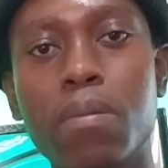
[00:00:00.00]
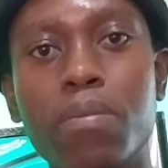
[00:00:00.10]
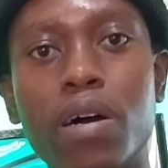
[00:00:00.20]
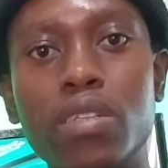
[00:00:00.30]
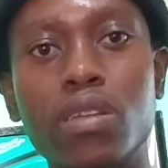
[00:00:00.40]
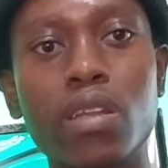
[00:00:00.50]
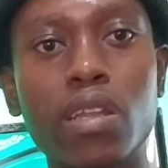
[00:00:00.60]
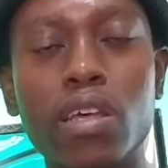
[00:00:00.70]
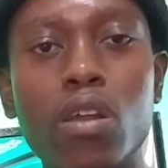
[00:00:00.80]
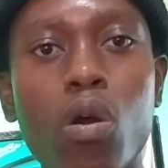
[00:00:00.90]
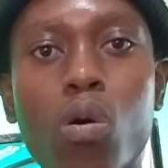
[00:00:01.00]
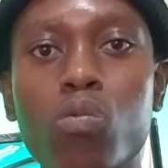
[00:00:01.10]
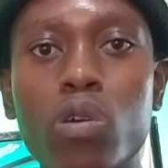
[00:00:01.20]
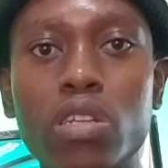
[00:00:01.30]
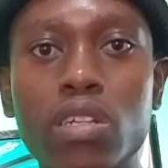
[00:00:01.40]
But later on,
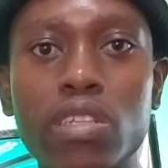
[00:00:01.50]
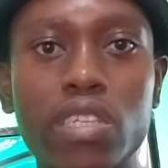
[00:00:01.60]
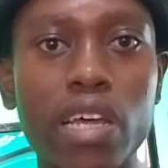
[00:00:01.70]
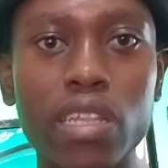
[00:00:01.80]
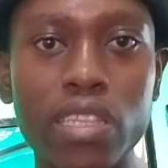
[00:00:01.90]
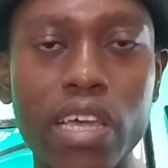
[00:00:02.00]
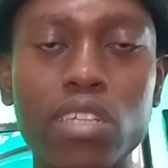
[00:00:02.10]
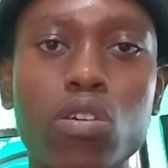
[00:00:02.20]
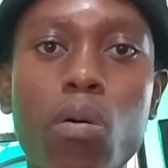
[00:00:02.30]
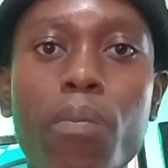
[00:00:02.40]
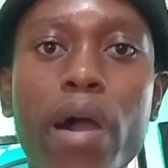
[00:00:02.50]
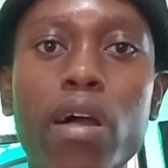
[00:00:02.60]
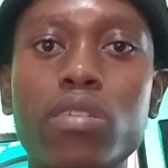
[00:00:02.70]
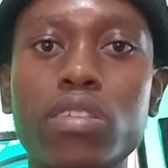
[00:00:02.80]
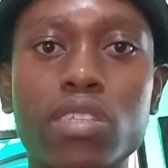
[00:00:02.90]
when it gets
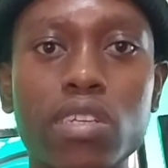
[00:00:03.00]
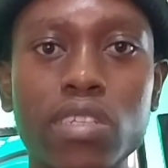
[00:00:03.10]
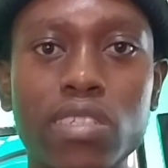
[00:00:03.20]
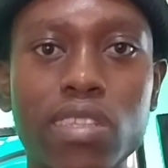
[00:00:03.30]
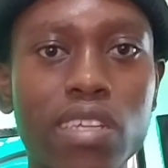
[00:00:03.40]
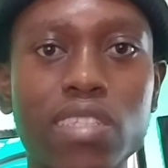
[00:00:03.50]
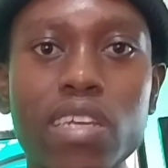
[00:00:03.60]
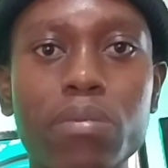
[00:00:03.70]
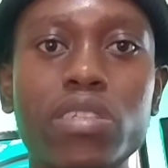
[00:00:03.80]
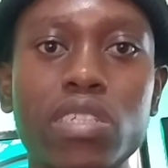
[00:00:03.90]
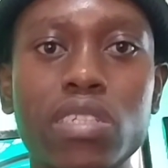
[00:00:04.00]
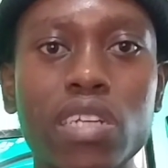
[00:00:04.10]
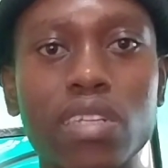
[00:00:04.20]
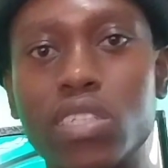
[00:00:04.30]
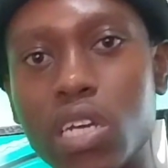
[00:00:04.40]
compiled, it's the same as
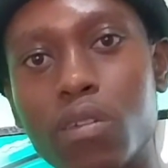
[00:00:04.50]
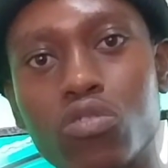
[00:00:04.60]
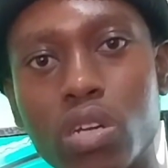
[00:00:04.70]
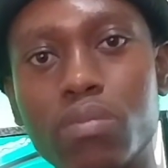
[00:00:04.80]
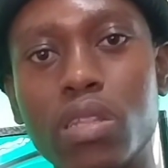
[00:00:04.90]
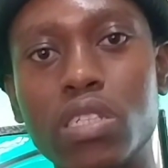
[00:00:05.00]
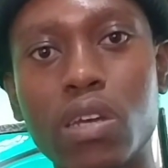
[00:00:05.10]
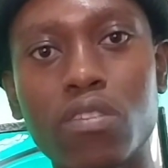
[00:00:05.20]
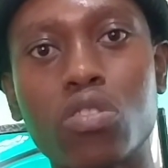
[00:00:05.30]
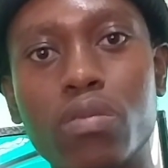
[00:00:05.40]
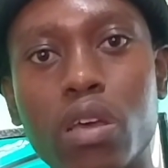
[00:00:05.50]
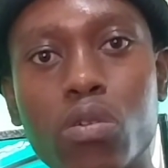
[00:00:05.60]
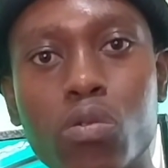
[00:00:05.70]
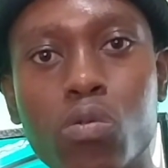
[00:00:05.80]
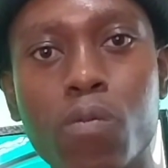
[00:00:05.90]
just JavaScript, the JavaScript that
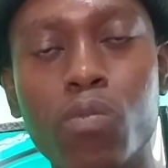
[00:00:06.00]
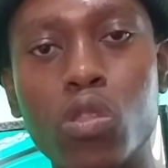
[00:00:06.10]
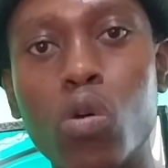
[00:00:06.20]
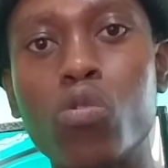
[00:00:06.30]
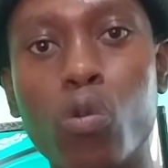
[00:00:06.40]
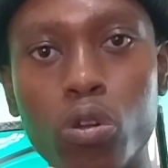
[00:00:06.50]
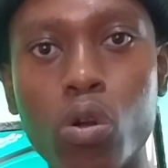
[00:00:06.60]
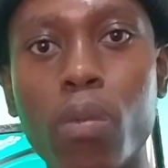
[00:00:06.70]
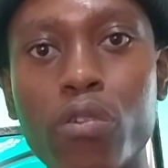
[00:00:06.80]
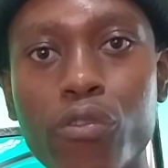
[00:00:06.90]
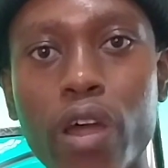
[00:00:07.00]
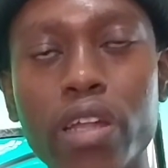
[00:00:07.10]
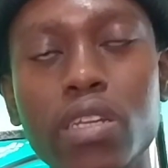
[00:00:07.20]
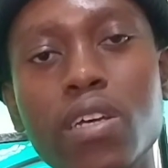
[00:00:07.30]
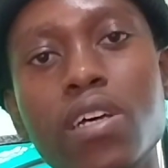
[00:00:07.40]
you'll normally
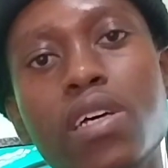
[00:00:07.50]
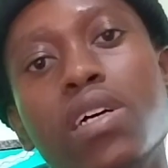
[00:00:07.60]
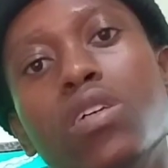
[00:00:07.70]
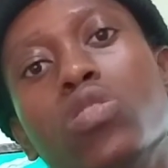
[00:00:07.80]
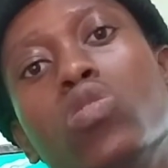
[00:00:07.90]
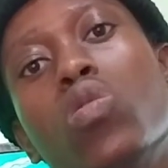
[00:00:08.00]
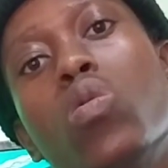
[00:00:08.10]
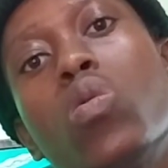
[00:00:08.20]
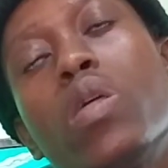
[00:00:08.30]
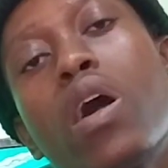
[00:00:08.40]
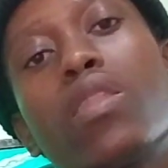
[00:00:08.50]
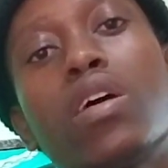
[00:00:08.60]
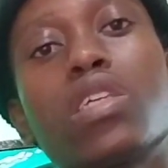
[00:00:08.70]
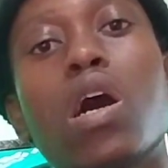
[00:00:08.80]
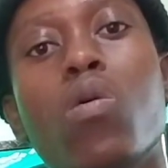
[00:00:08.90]
write. So yeah,
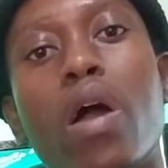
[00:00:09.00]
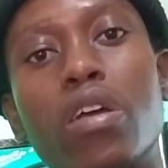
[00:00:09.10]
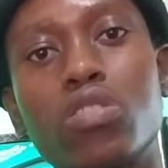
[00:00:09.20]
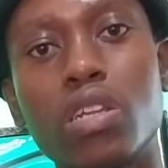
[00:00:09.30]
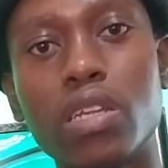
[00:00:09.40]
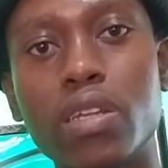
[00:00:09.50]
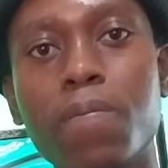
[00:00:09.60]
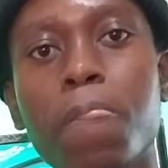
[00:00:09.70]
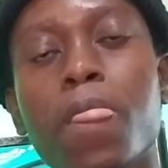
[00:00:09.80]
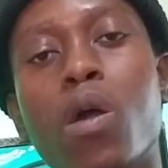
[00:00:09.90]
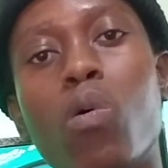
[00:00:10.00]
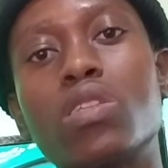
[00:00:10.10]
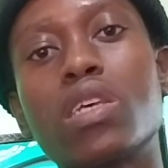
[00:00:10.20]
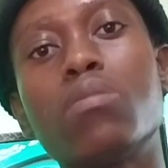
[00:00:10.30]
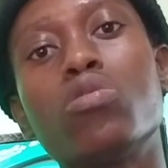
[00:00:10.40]
that's how I actually
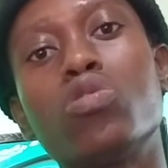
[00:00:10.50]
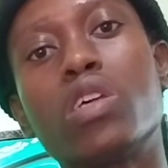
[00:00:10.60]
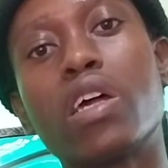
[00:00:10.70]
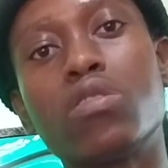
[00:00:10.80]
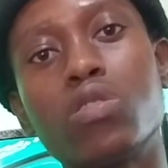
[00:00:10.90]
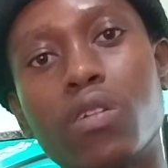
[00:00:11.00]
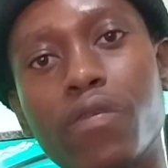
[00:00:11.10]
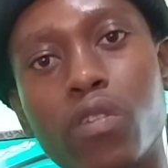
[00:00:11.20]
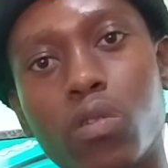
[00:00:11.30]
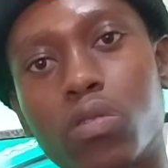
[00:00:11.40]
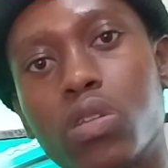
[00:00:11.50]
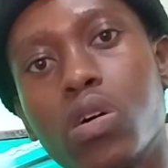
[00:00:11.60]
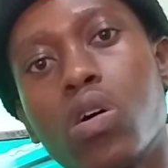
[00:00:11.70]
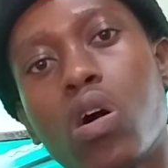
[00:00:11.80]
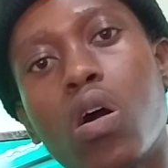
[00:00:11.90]
was able to get into the field
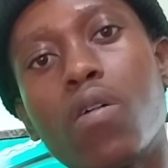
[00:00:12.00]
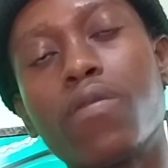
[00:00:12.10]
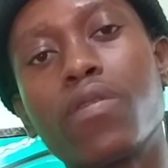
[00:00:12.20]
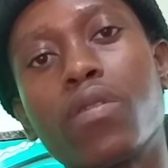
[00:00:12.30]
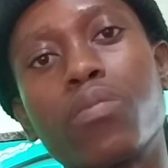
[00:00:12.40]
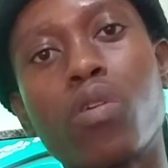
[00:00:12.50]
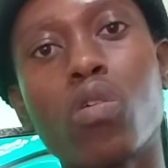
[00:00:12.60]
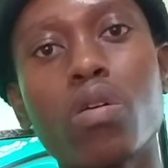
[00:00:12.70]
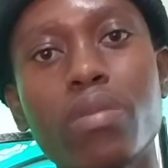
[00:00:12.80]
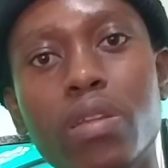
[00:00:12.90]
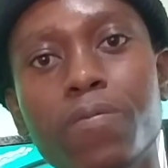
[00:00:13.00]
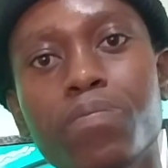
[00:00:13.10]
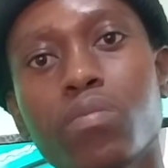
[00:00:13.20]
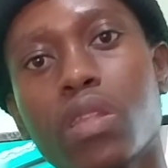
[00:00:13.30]
of programming.